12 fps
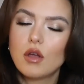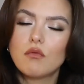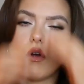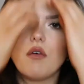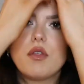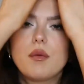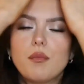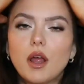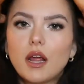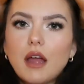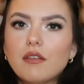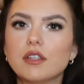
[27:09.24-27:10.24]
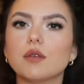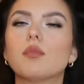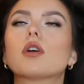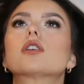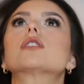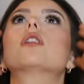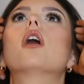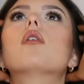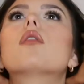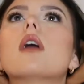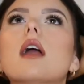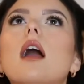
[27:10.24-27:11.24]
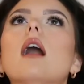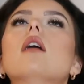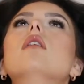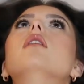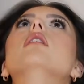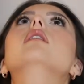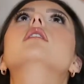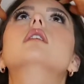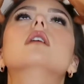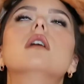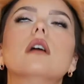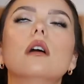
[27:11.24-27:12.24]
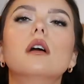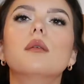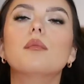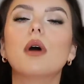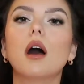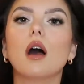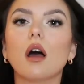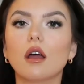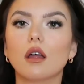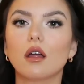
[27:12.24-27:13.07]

rather than like having to brush the whole thing out. But